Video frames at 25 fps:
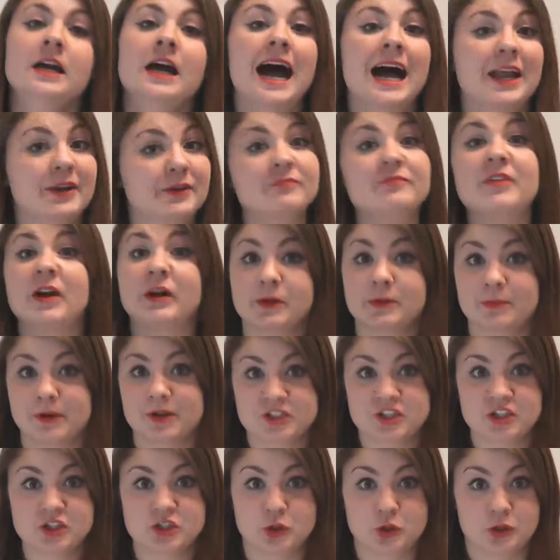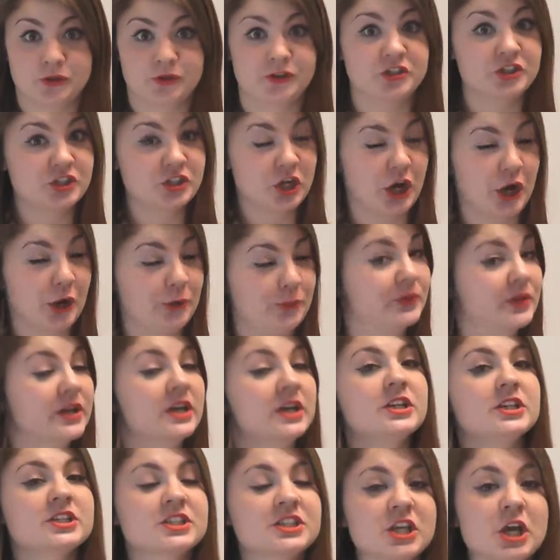and very much enjoyed the show.
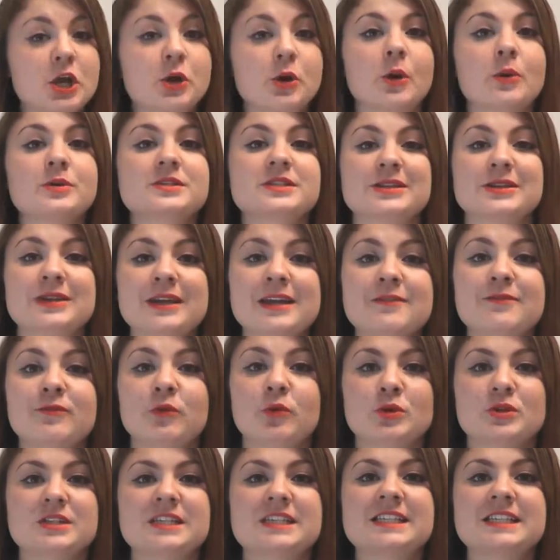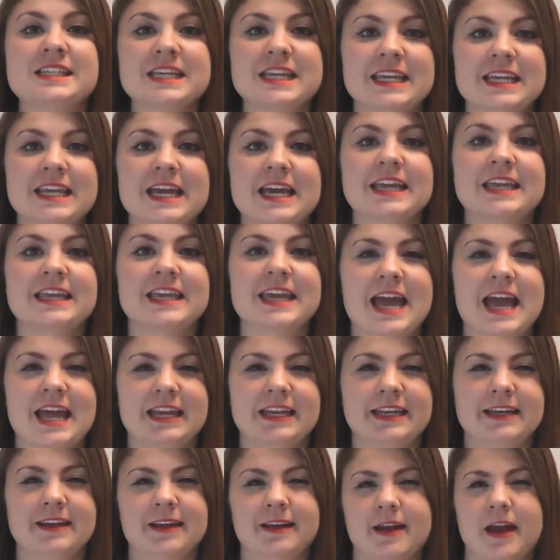So I was looking forward to seeing it
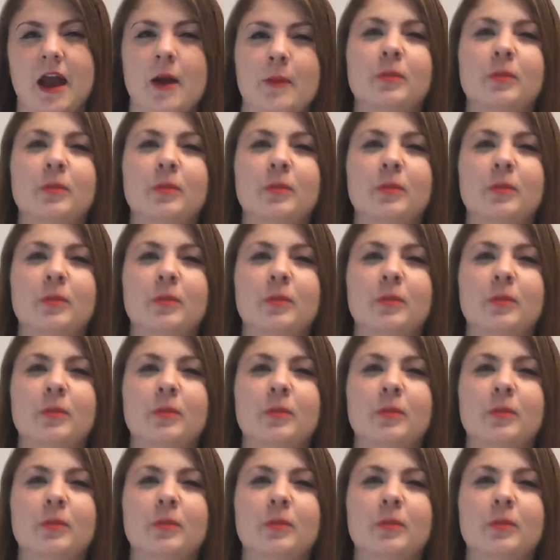again in like